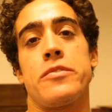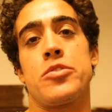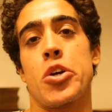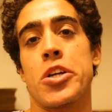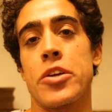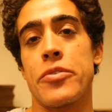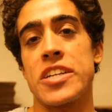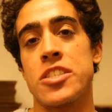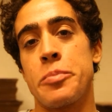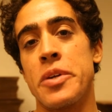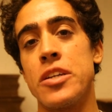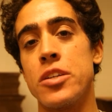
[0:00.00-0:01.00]
of jerky
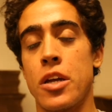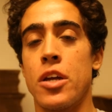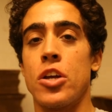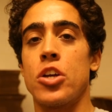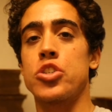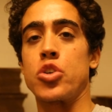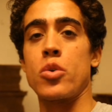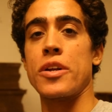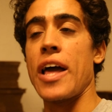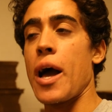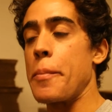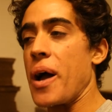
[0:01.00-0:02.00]
recipe
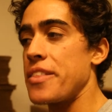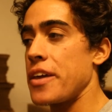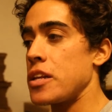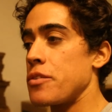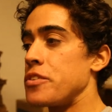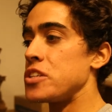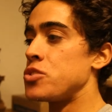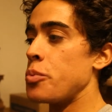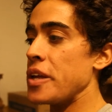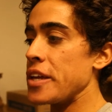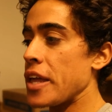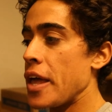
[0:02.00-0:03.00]
sorted out by the end of this
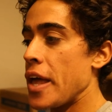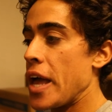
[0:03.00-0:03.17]
week,